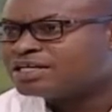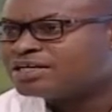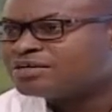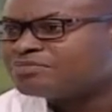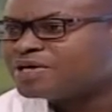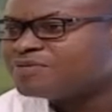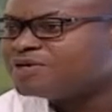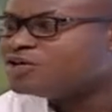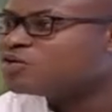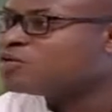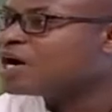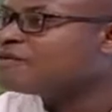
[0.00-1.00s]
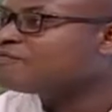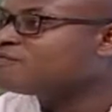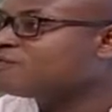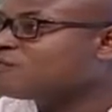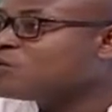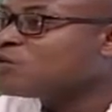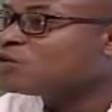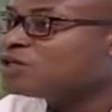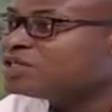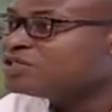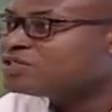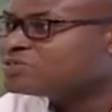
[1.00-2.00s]
maybe you have
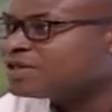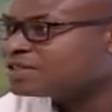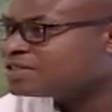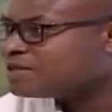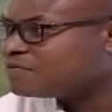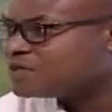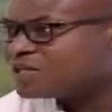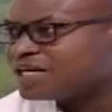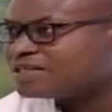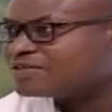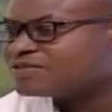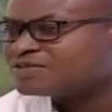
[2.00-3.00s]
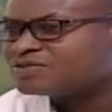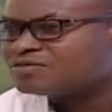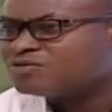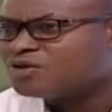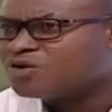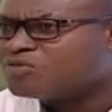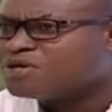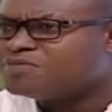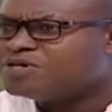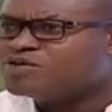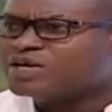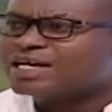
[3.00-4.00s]
foreknowledge about something like this, or
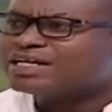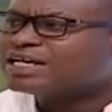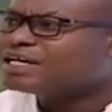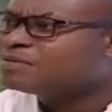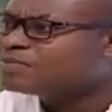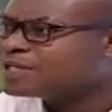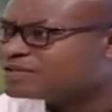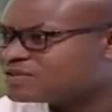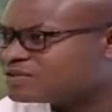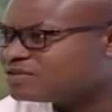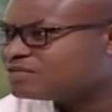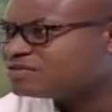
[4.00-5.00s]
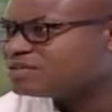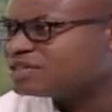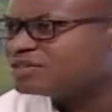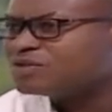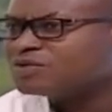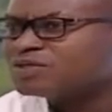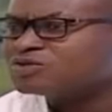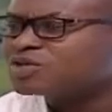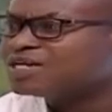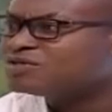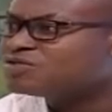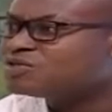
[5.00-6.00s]
maybe you can help us you know, in
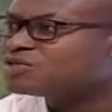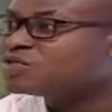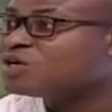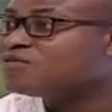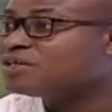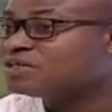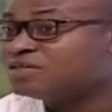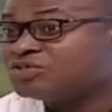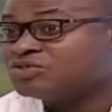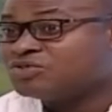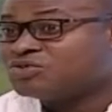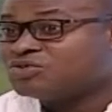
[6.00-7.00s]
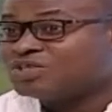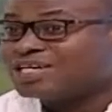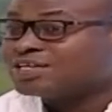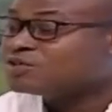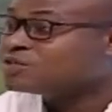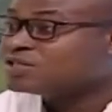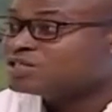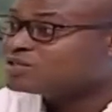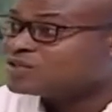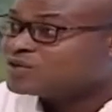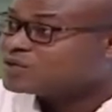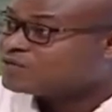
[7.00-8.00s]
trying to resolve an issue that concerns
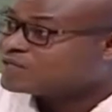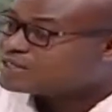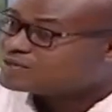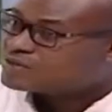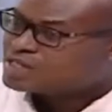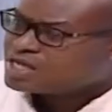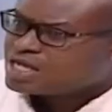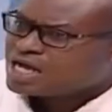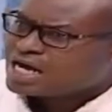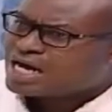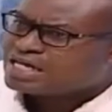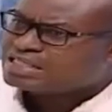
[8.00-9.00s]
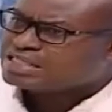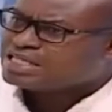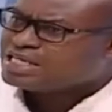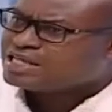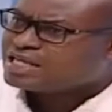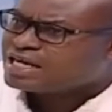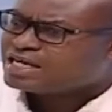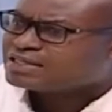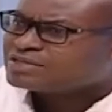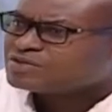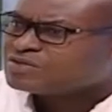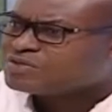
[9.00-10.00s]
all of us. I see that
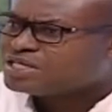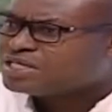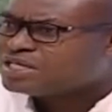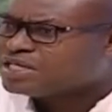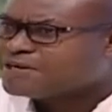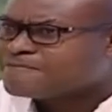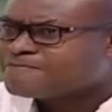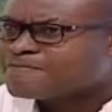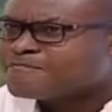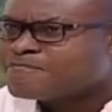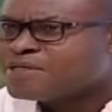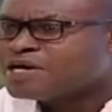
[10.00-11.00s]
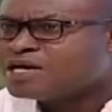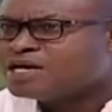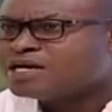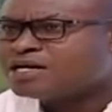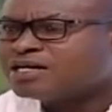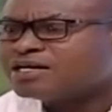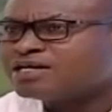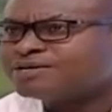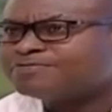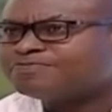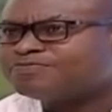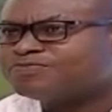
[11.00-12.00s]
to be,
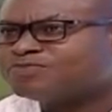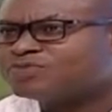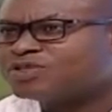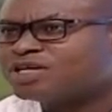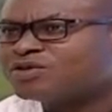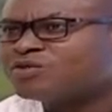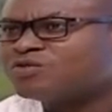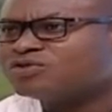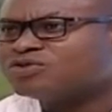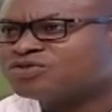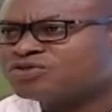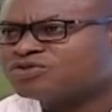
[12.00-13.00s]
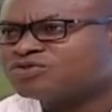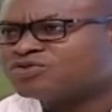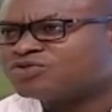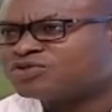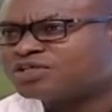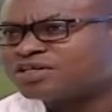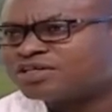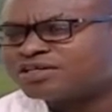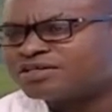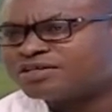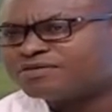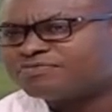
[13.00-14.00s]
um, I don't want to use
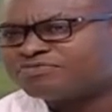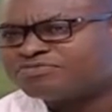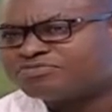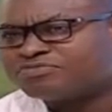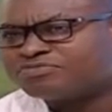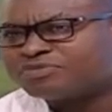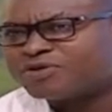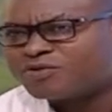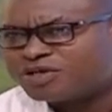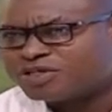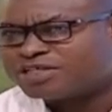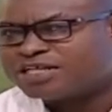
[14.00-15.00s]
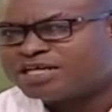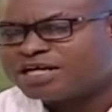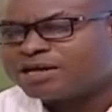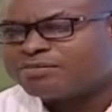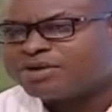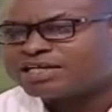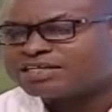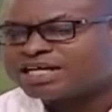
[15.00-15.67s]
uh, the word, but I